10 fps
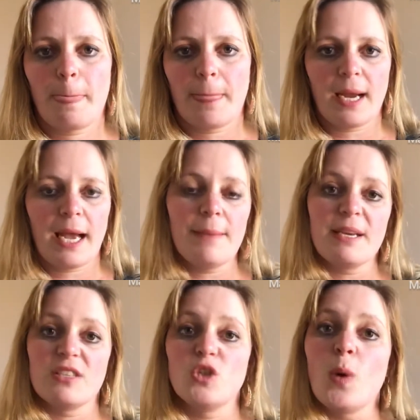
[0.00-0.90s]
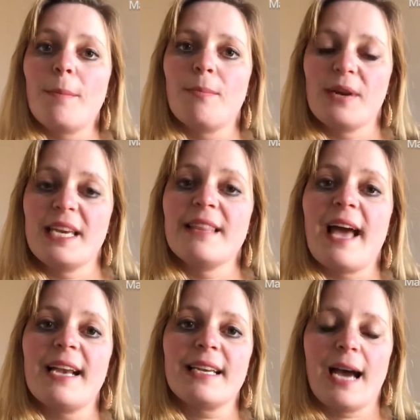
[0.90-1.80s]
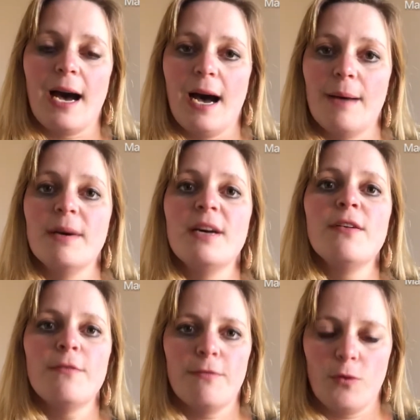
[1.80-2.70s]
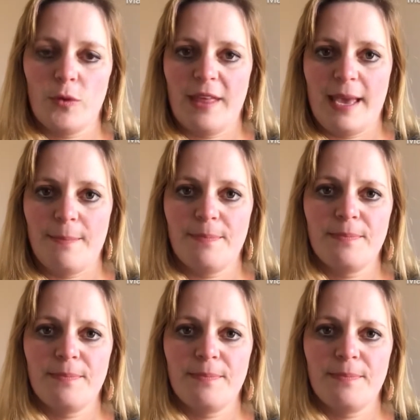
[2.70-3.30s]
Okay, because you are bringing that calm for them.